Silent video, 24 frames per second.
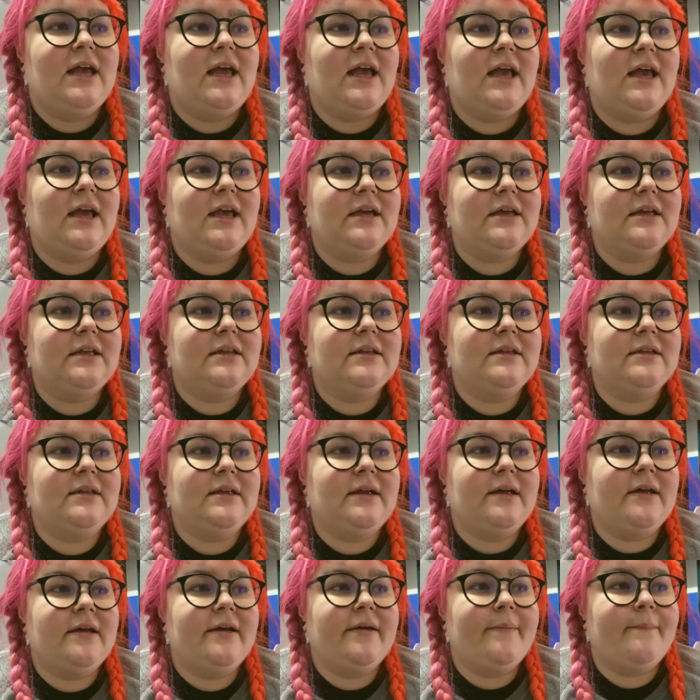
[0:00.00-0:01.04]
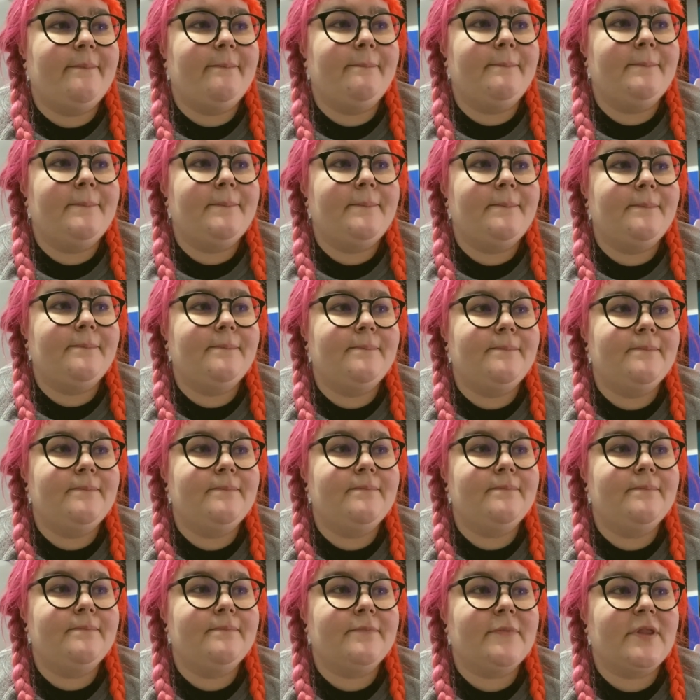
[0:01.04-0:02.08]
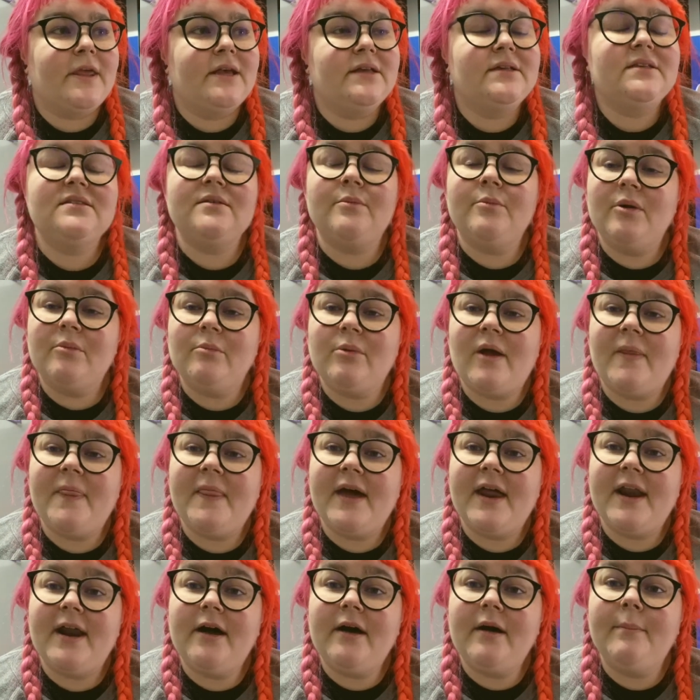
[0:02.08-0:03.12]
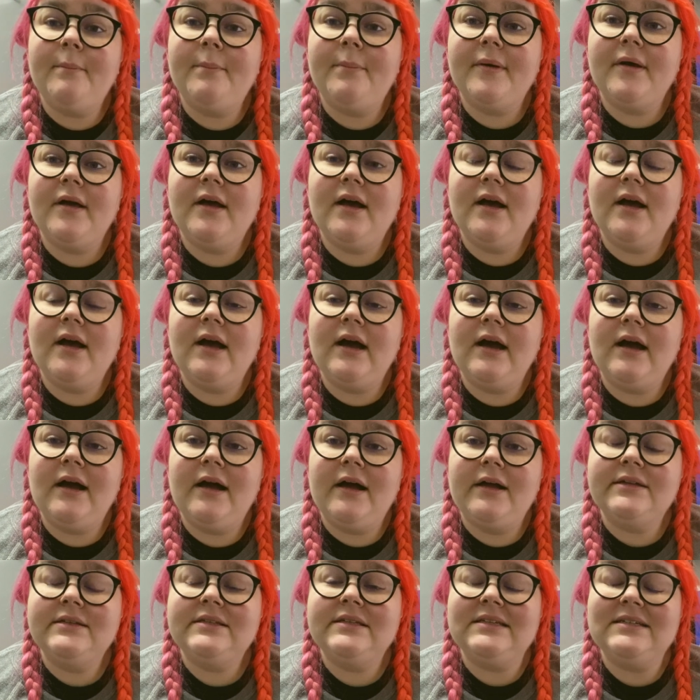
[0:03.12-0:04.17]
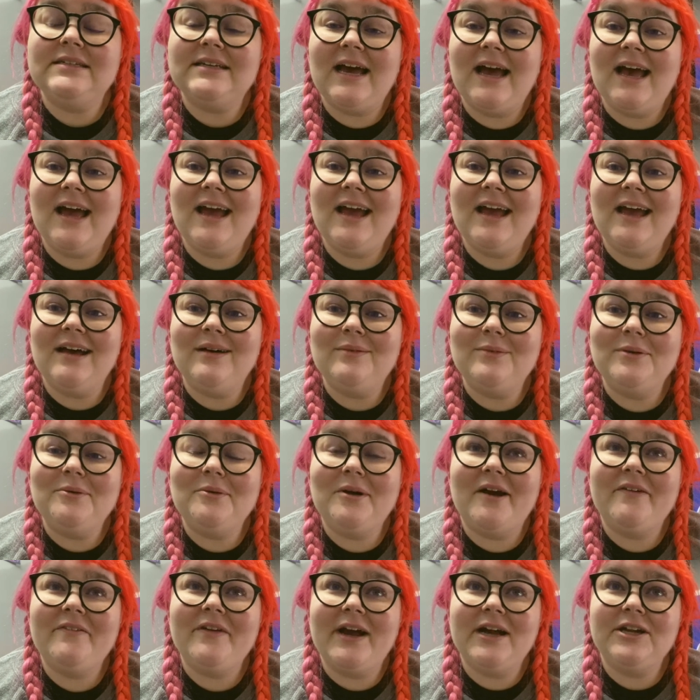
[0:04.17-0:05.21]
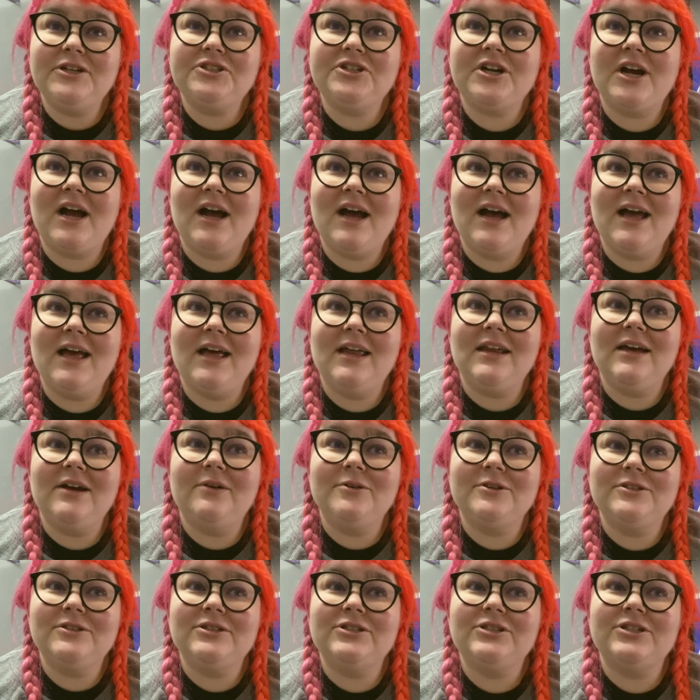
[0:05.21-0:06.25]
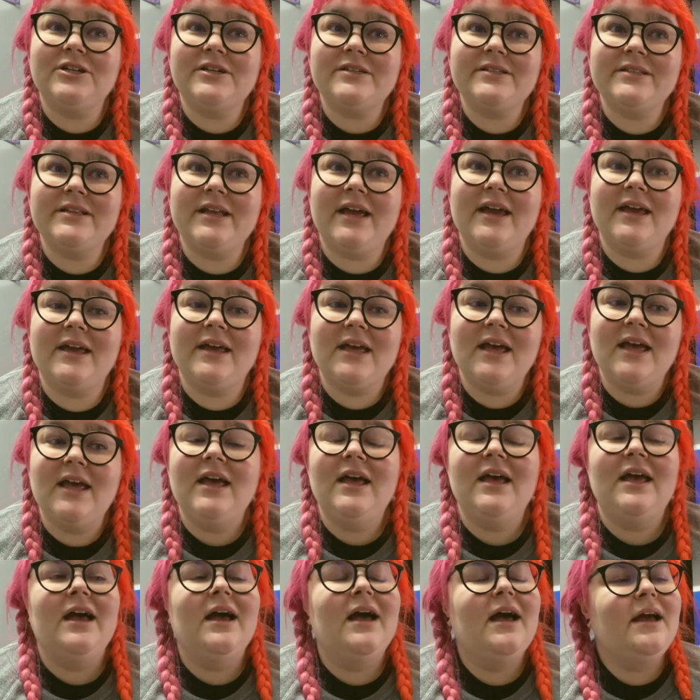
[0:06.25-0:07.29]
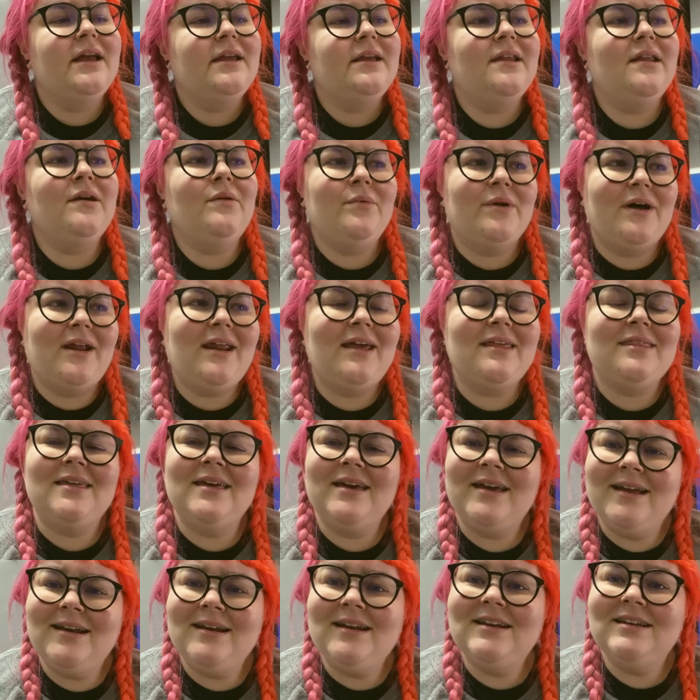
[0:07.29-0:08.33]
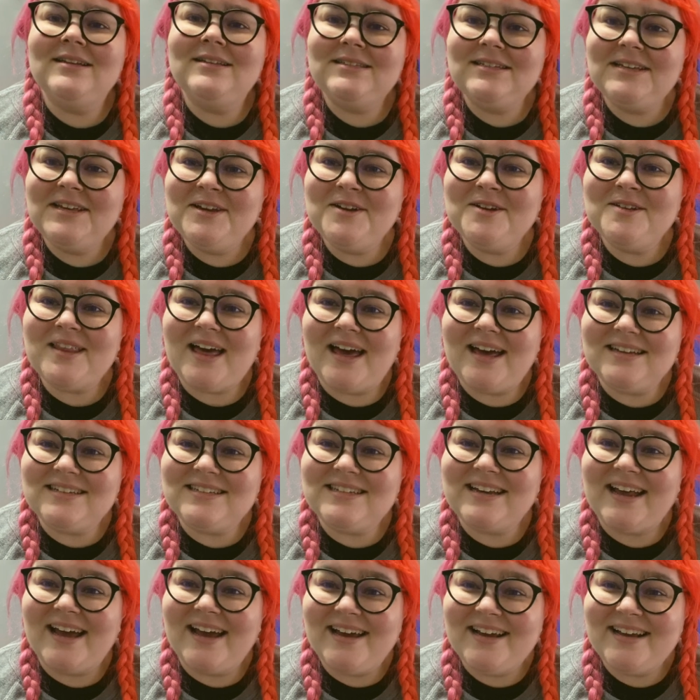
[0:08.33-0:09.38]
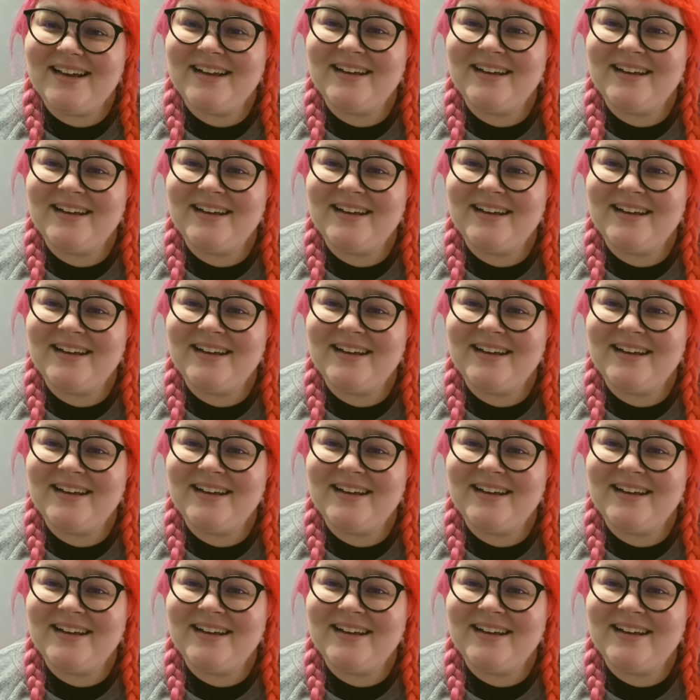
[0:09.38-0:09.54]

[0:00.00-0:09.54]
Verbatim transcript: And um, someone brought that up uh, today and we were having a chat and it was just like, you know what? I think I needed to hear that today.